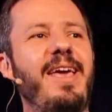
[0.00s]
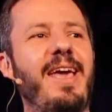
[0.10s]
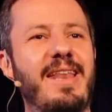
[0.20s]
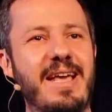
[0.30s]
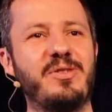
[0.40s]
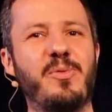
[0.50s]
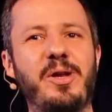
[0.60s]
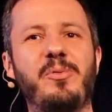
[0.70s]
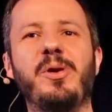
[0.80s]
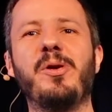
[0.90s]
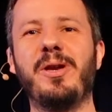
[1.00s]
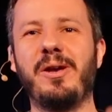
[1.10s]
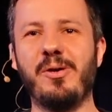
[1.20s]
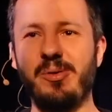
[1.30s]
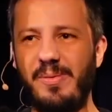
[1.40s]
And as one, we're going to
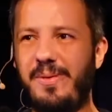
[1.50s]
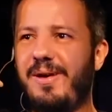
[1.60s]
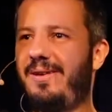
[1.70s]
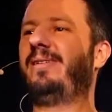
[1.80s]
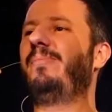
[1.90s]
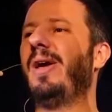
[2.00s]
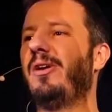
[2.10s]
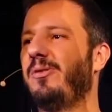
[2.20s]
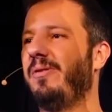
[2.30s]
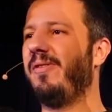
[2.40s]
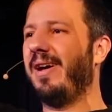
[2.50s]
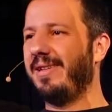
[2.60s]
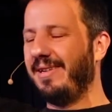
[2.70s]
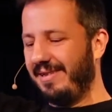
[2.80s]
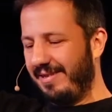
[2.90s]
go back to the
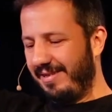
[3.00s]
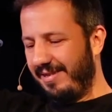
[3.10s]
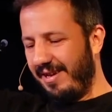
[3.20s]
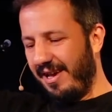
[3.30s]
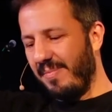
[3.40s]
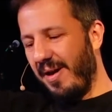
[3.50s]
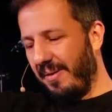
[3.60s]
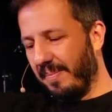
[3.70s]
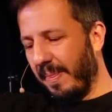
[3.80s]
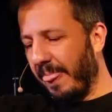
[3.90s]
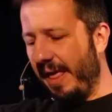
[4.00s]
Father. Amen?